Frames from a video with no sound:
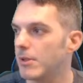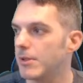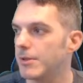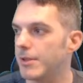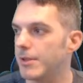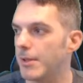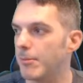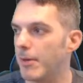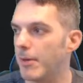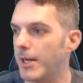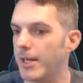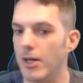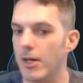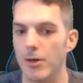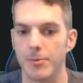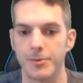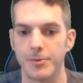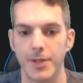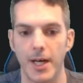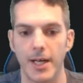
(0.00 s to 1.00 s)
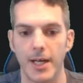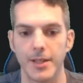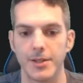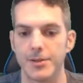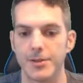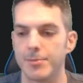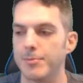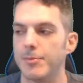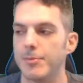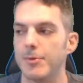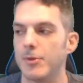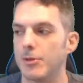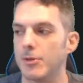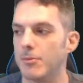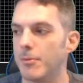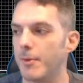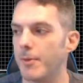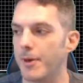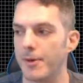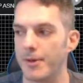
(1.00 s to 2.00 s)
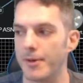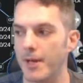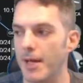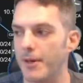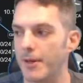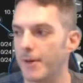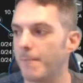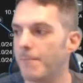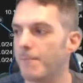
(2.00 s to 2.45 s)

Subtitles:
that might help tie this a little bit better together.